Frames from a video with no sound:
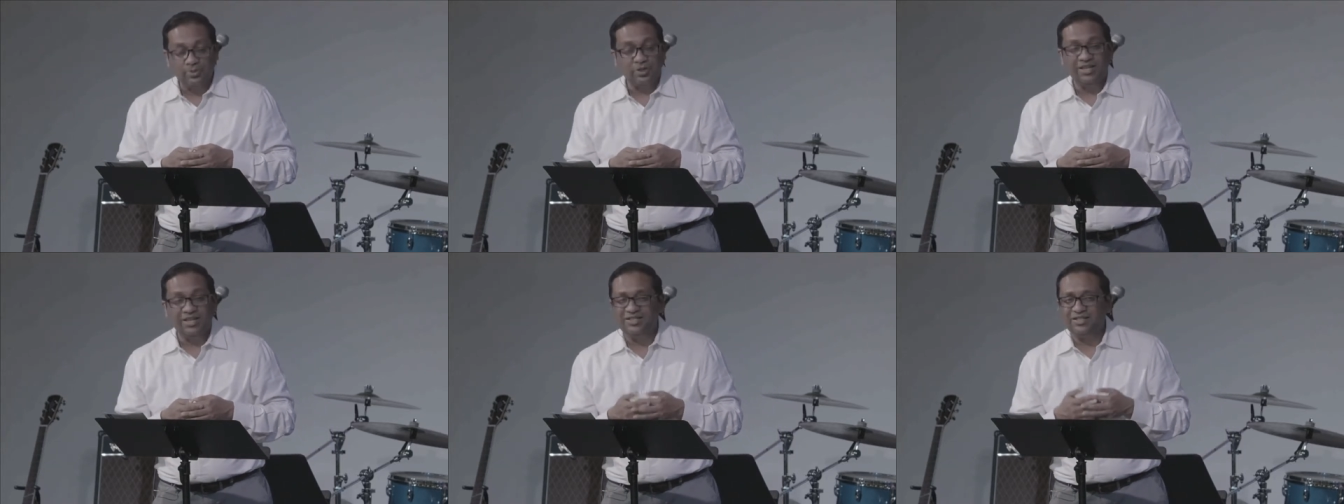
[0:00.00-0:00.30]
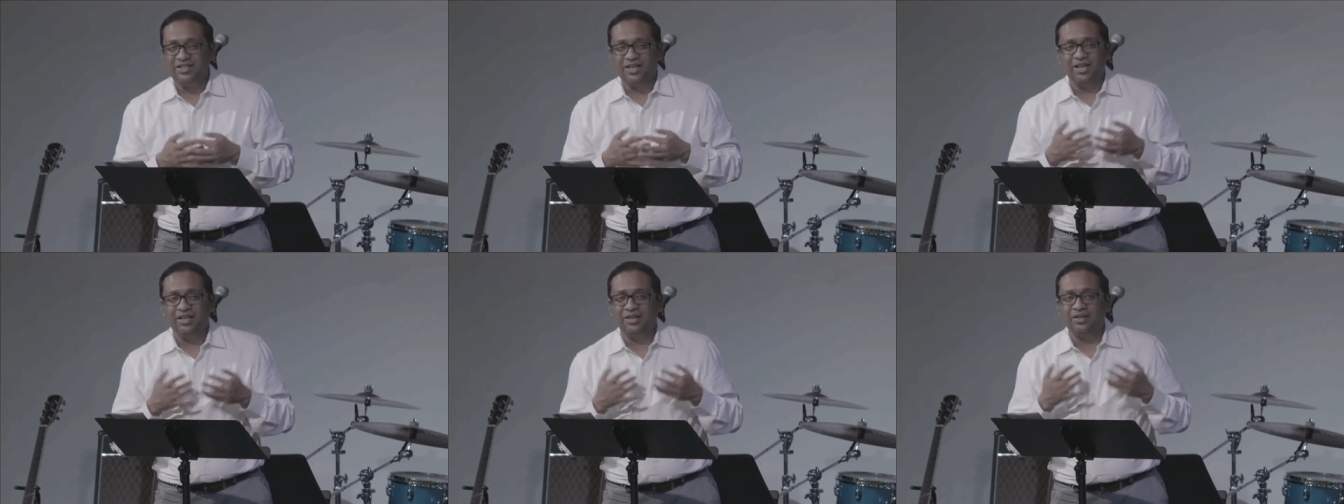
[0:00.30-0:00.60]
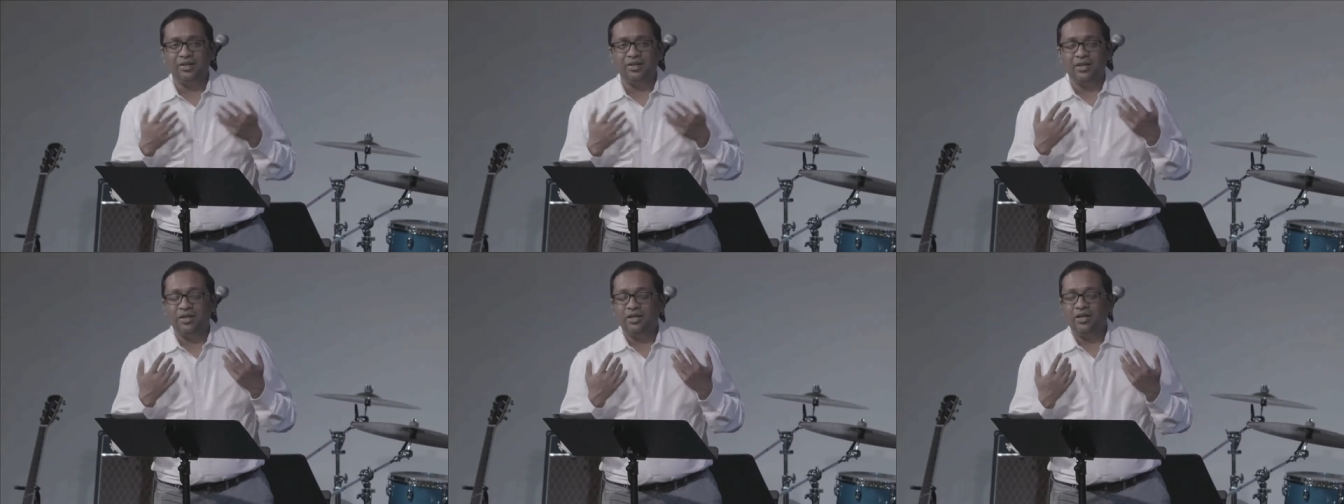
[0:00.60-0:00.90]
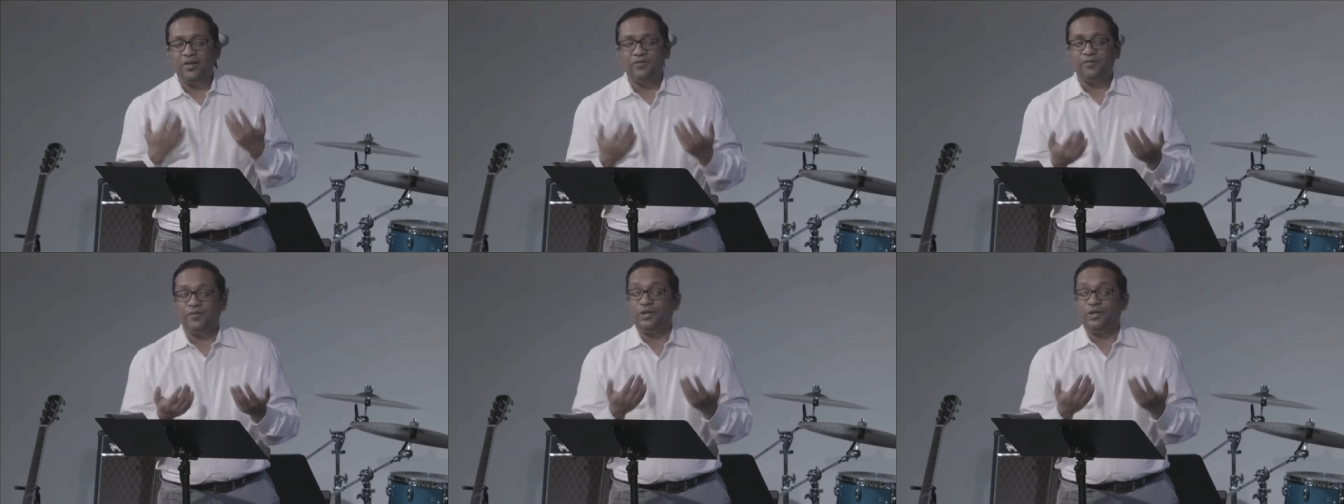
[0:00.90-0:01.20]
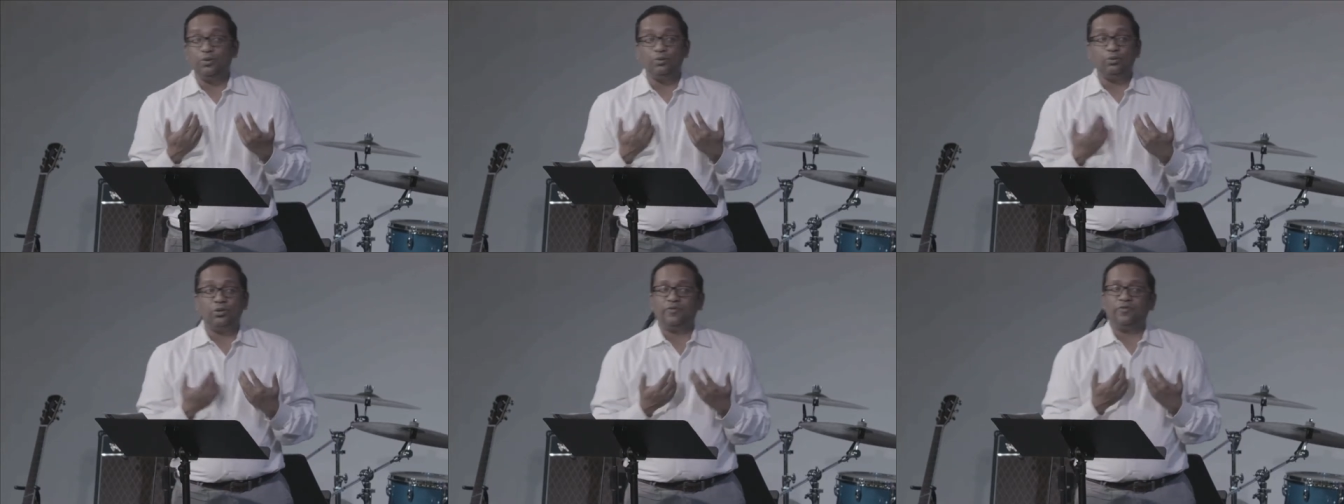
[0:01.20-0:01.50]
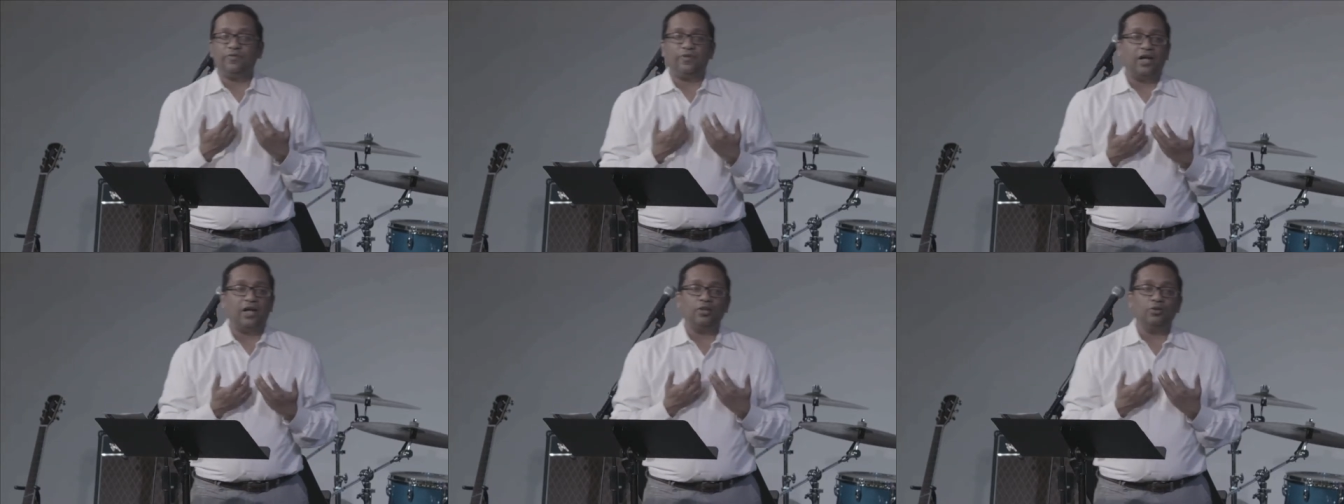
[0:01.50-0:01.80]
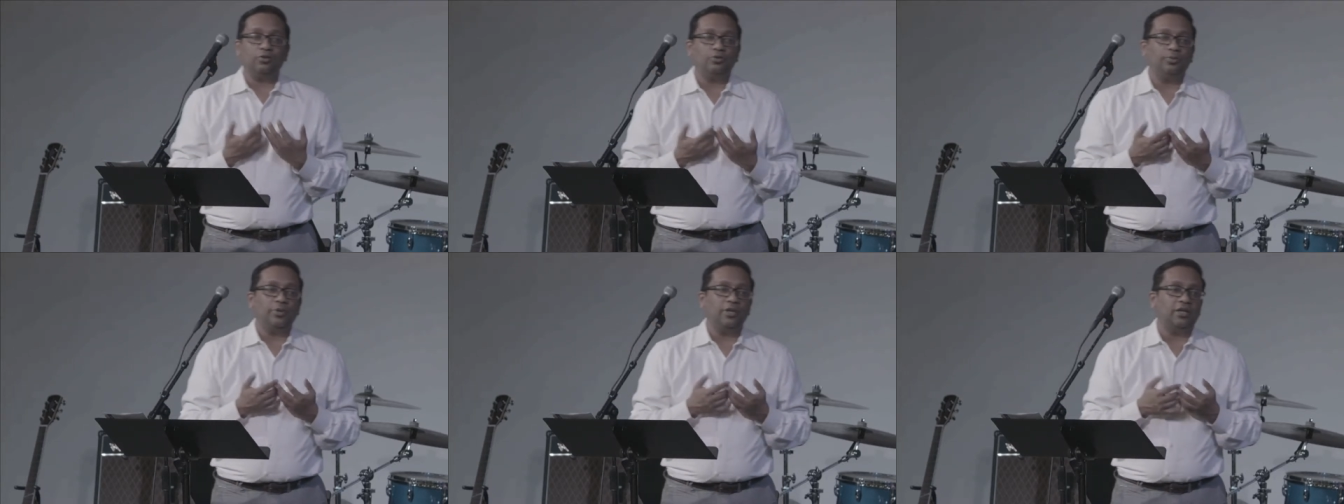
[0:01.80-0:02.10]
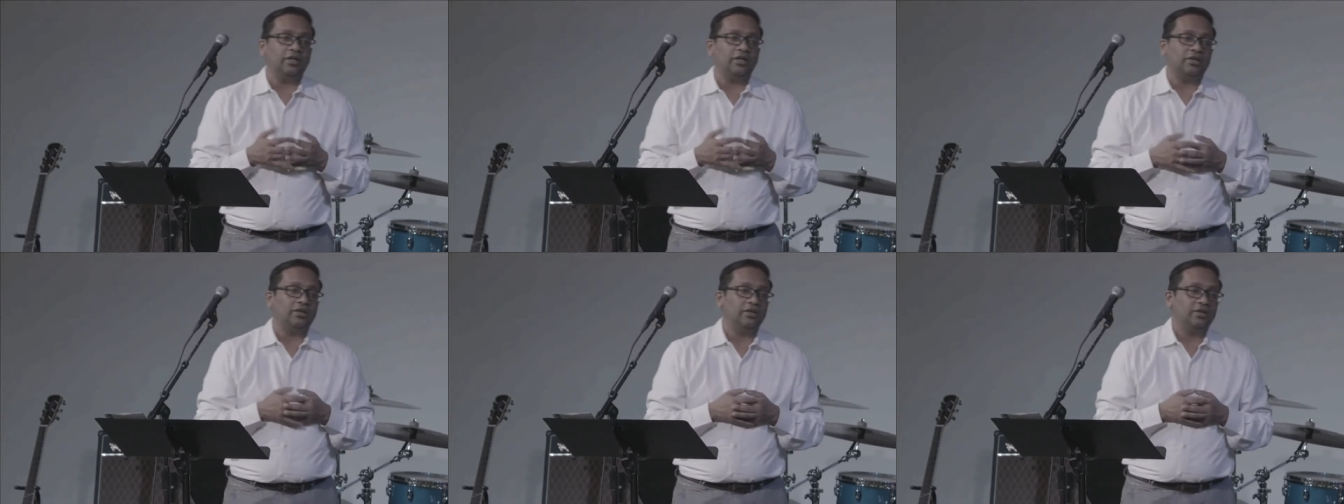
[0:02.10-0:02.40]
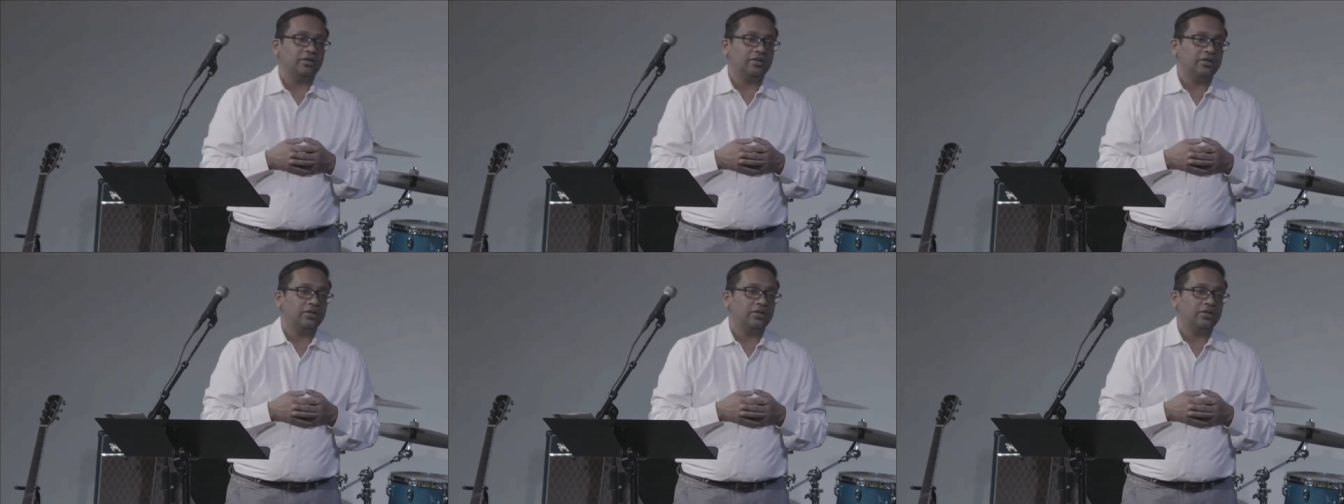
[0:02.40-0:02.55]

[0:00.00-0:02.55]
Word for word: he's saying, if you would follow me,